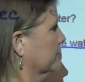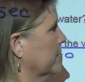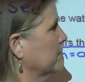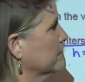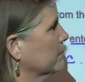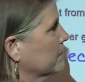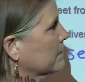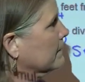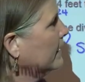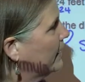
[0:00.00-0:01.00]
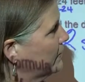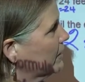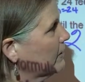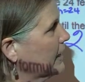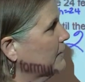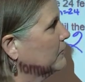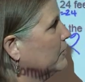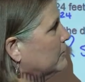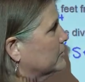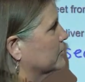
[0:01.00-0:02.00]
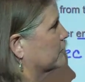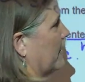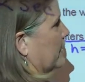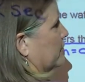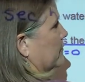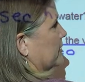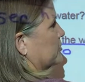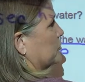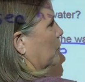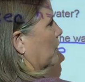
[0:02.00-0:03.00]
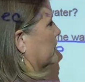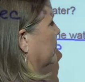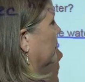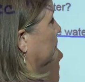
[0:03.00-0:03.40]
3. And then all I have to do is just factor this short,